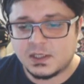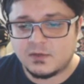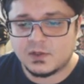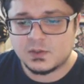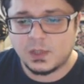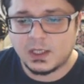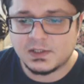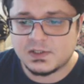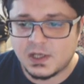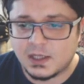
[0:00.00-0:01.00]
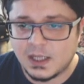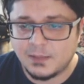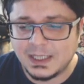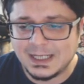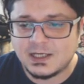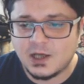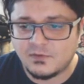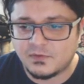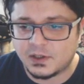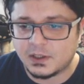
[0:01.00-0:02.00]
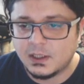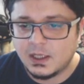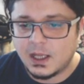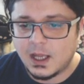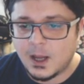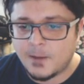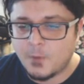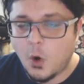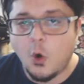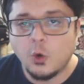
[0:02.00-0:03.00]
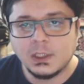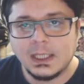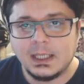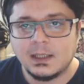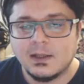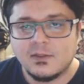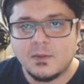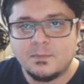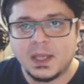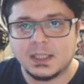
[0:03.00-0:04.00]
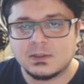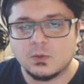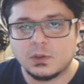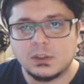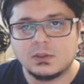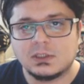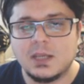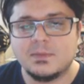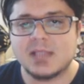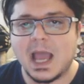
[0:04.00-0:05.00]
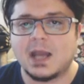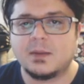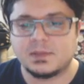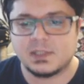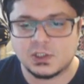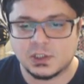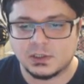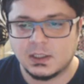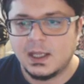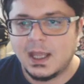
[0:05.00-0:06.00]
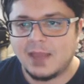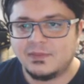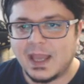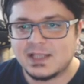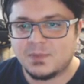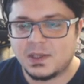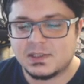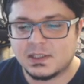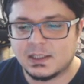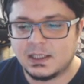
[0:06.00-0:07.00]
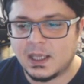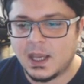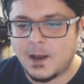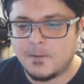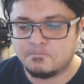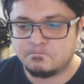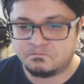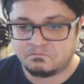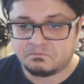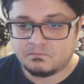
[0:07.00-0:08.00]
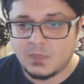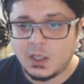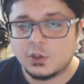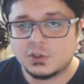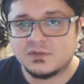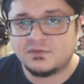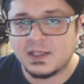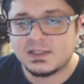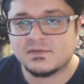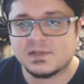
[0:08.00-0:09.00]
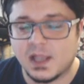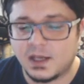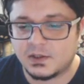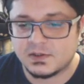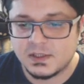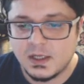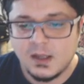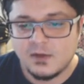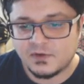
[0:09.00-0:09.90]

First thing first, we're gonna start. I'm gonna cover only the bit when your team is out of position, and that's basically your defensive sliders.